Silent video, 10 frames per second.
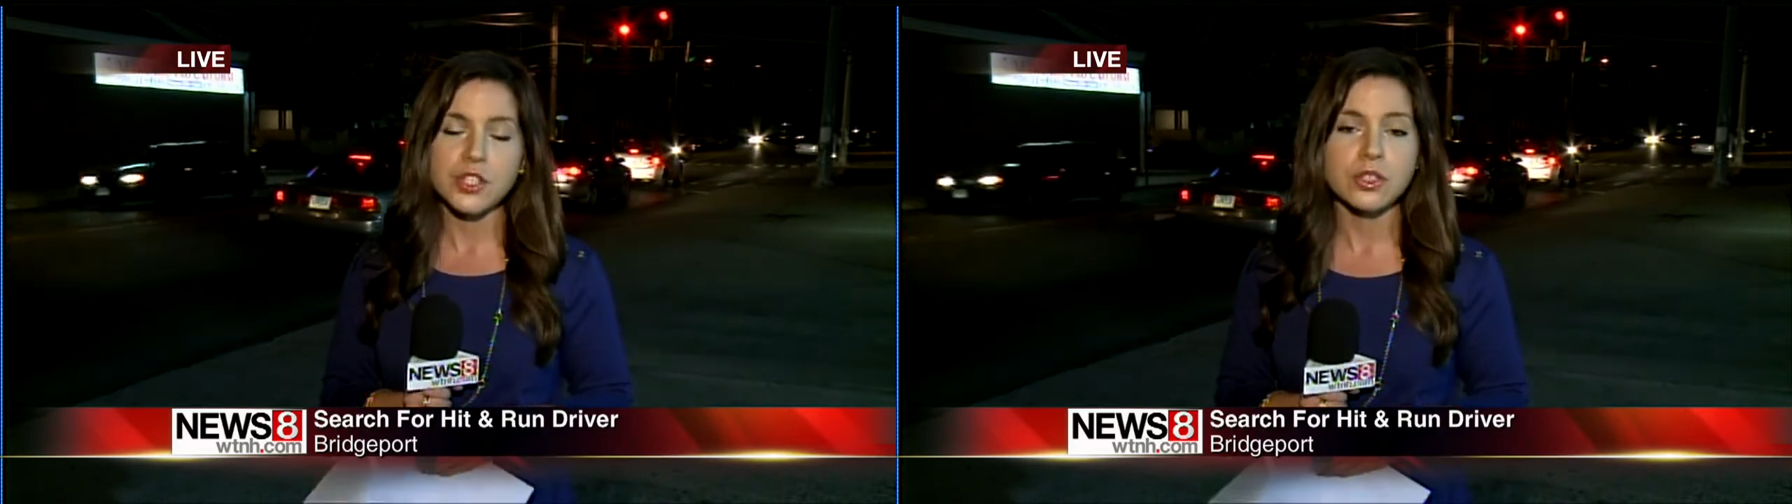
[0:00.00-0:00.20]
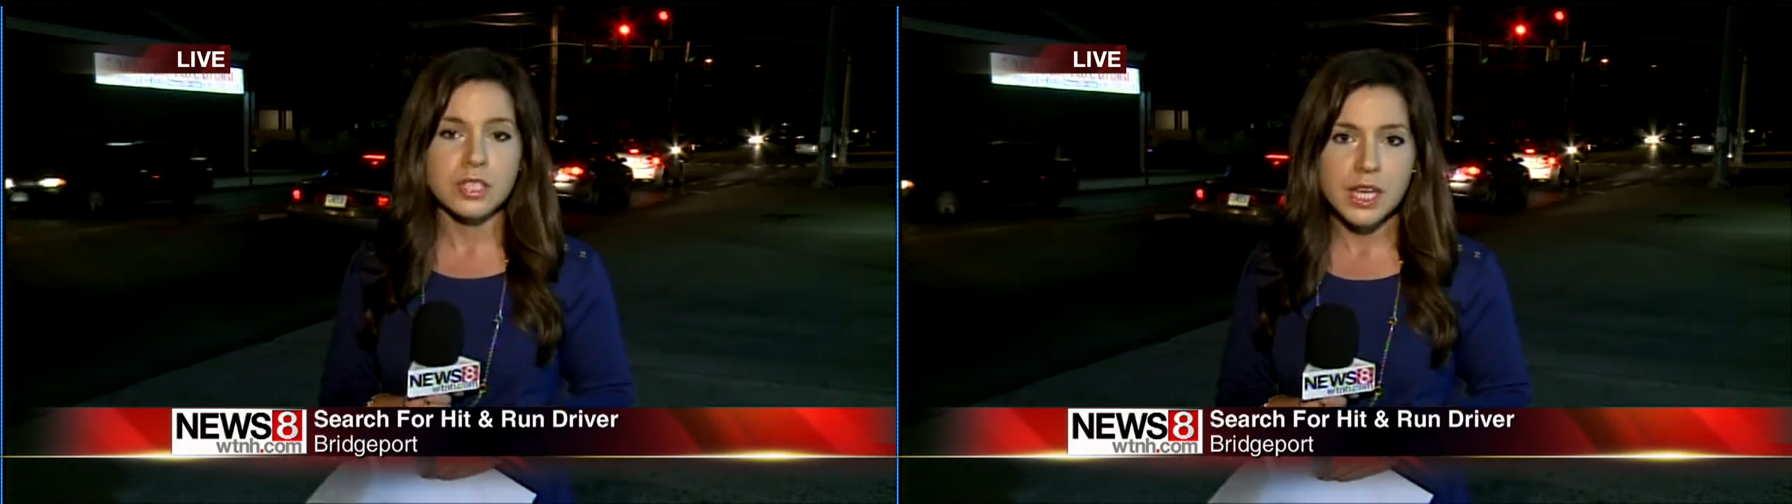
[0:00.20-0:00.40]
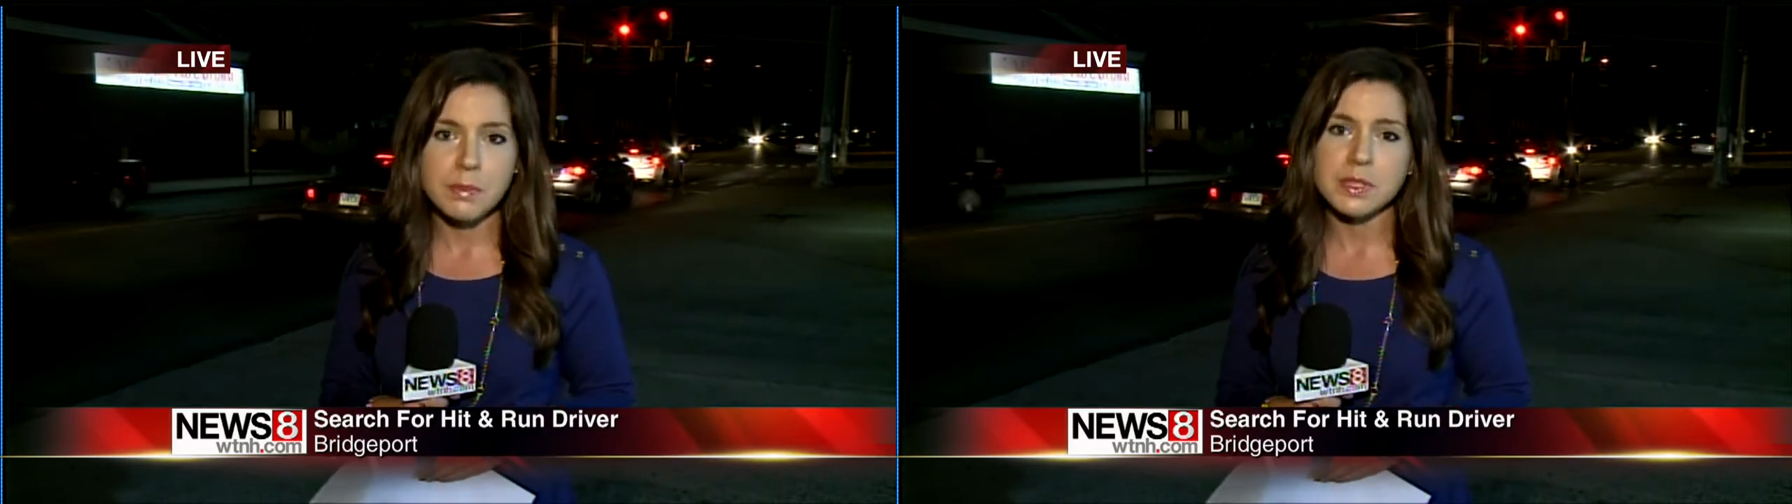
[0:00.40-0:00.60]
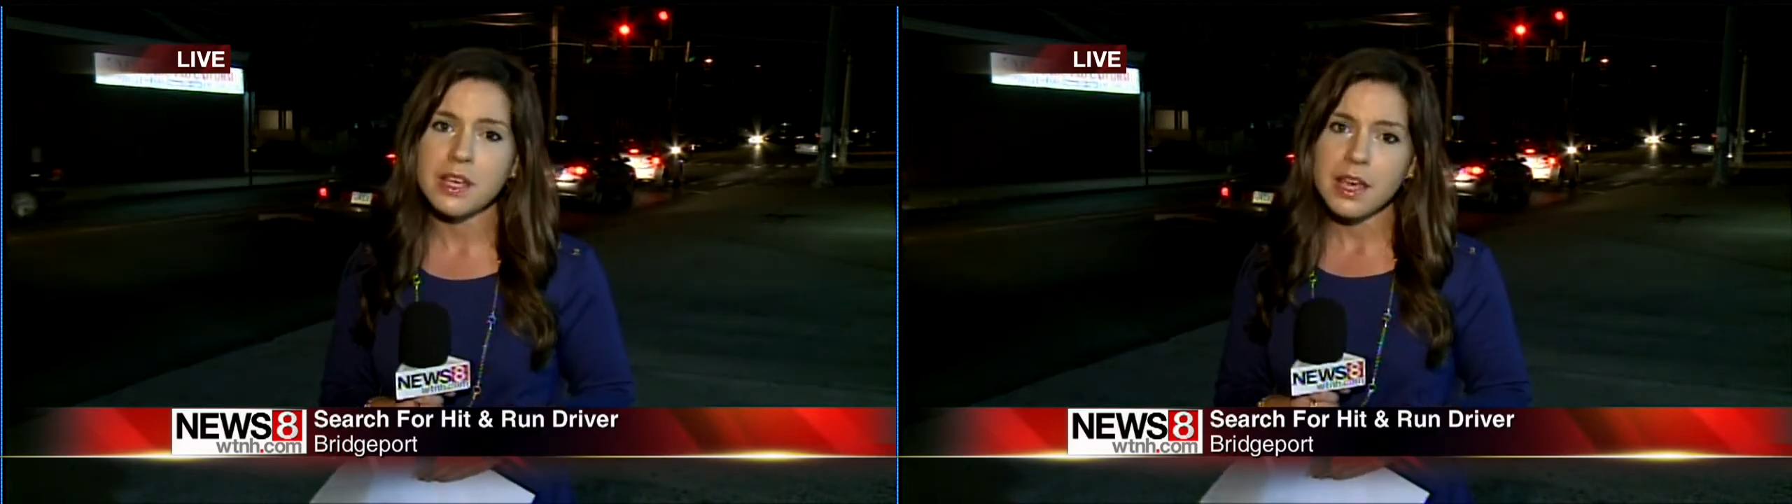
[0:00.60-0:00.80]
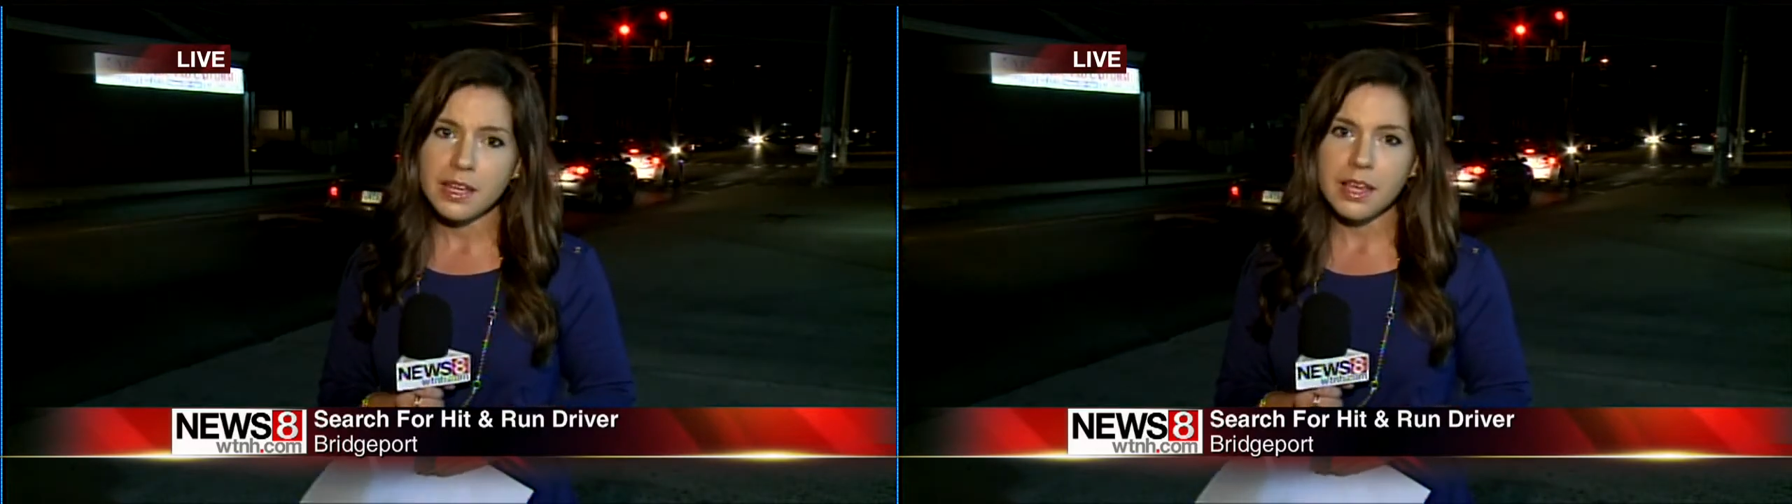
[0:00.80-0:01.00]
Your tips
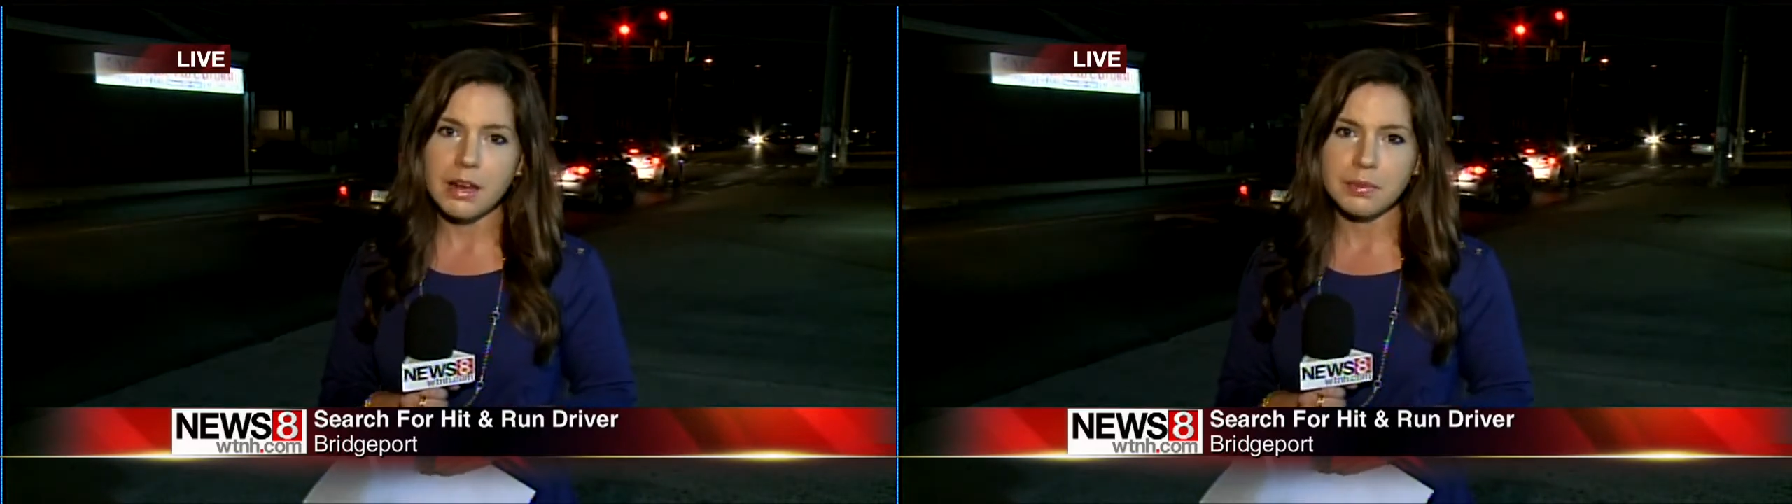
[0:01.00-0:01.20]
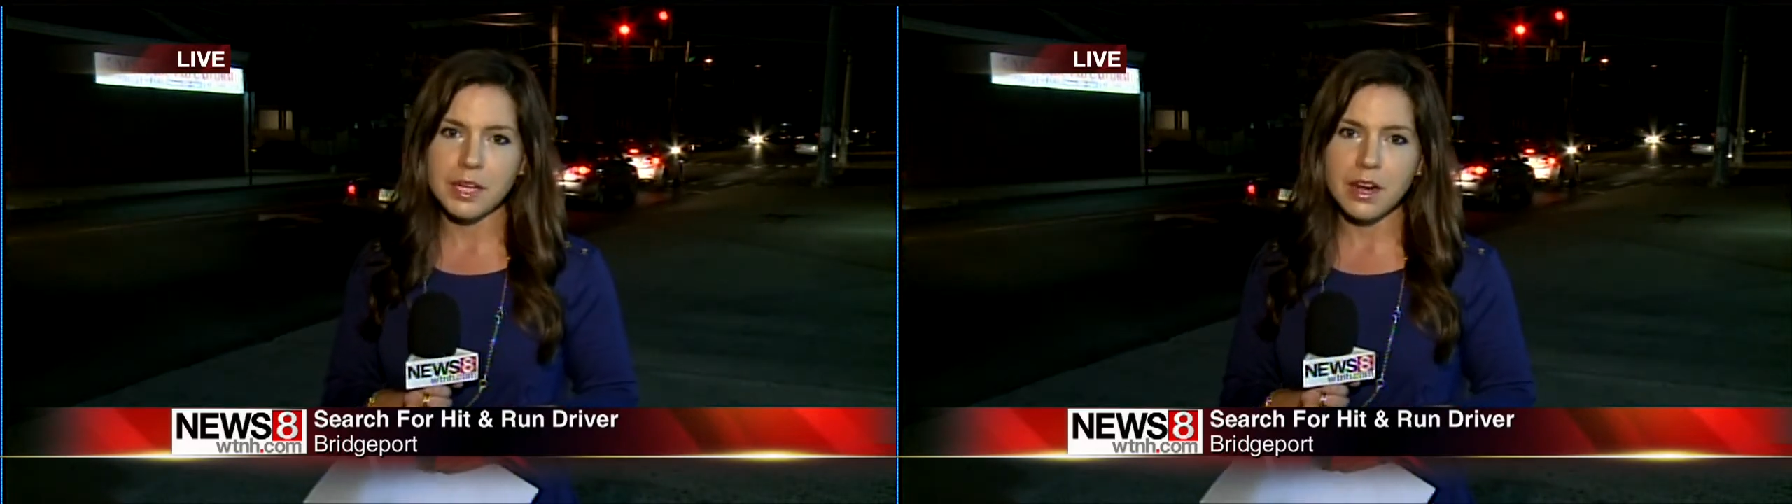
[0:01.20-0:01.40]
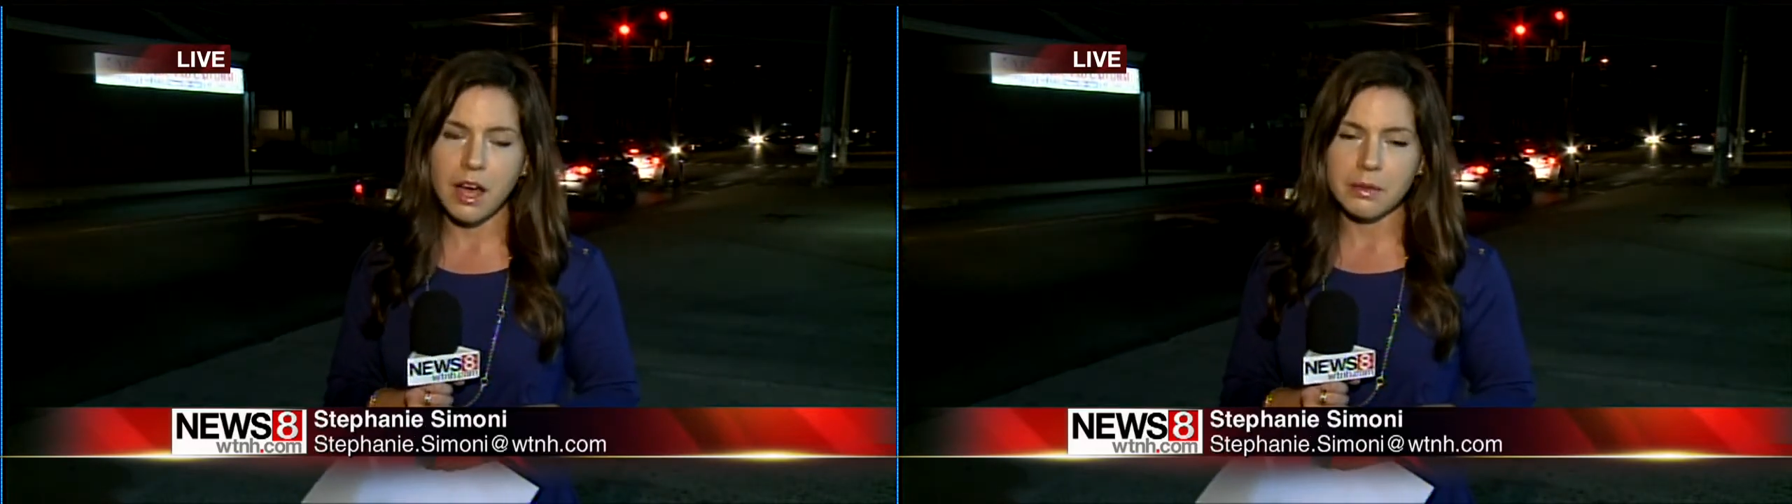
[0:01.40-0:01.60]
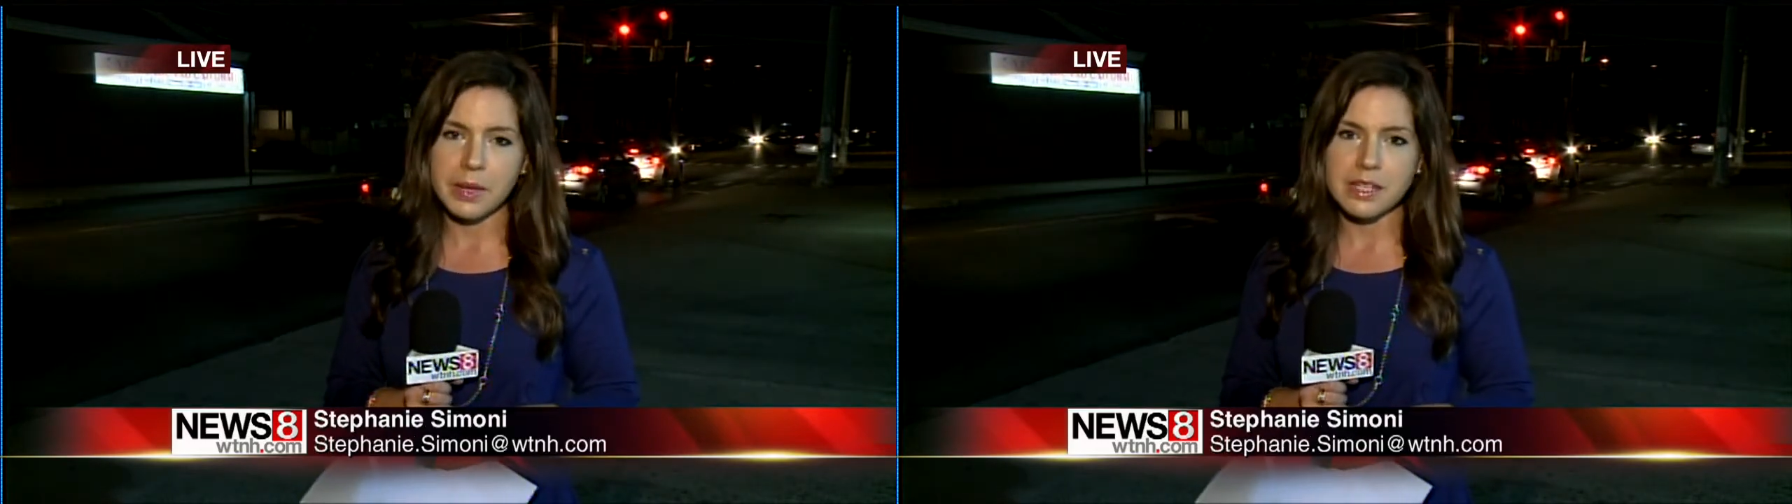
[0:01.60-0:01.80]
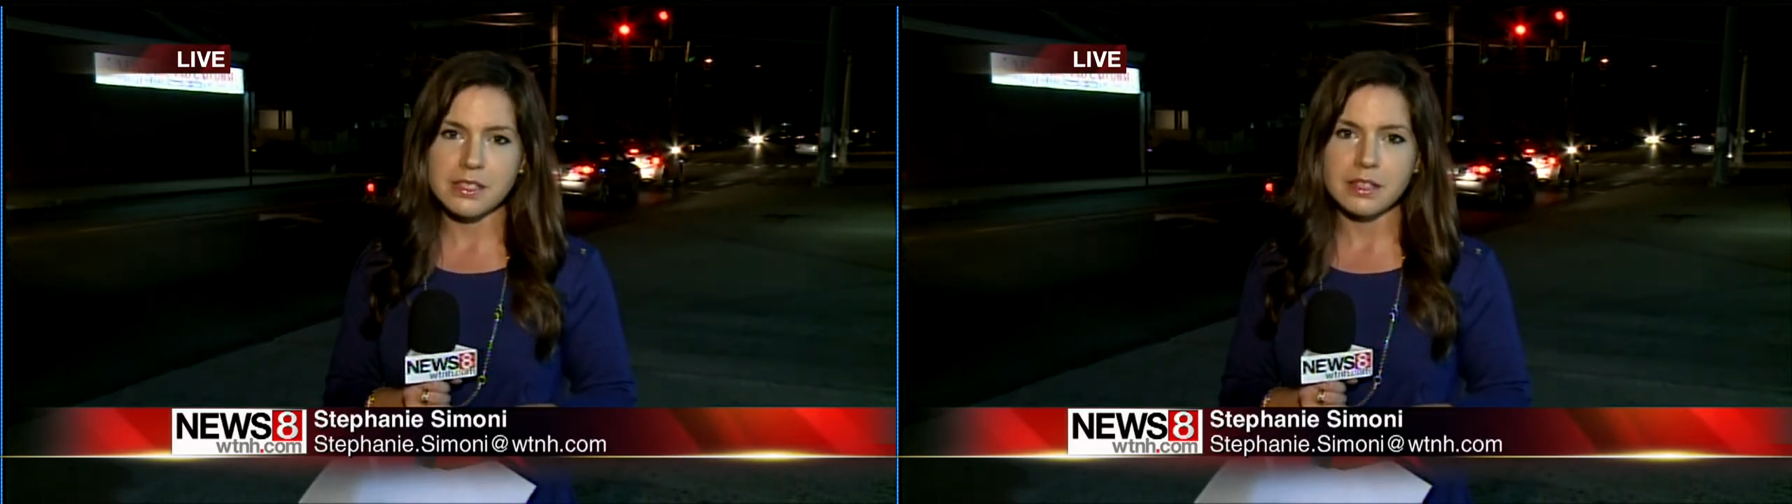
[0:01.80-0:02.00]
can be
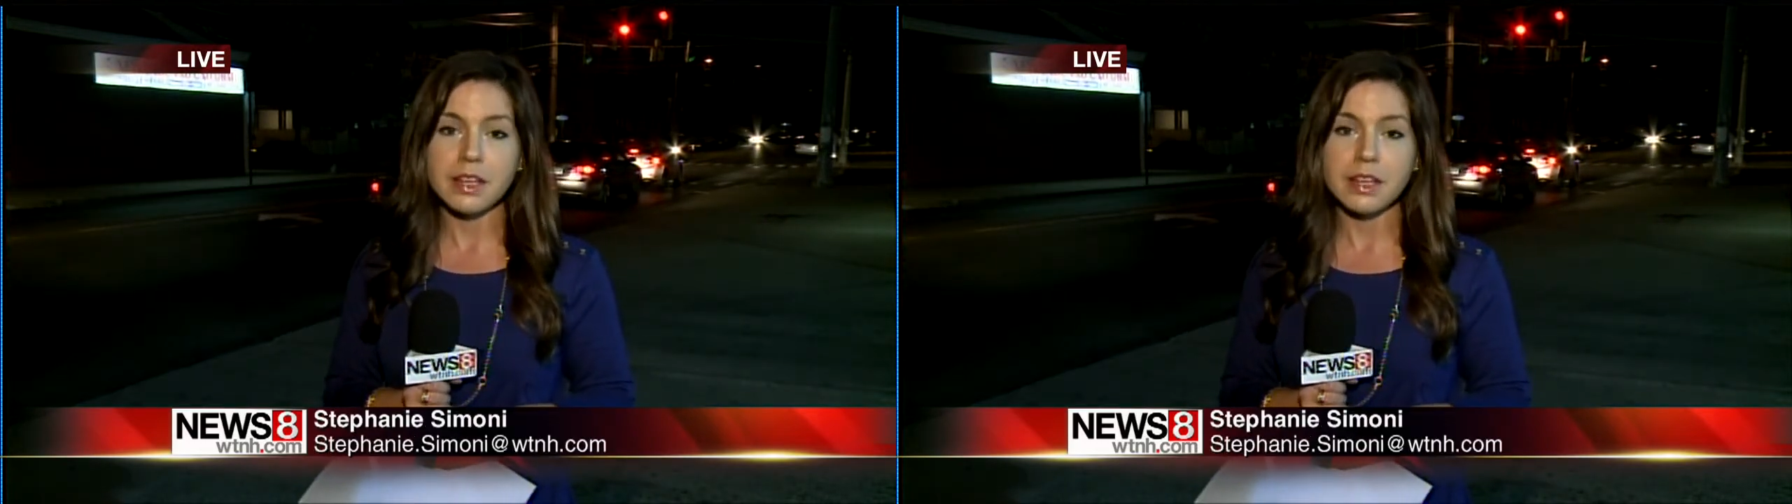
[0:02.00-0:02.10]
anonymous.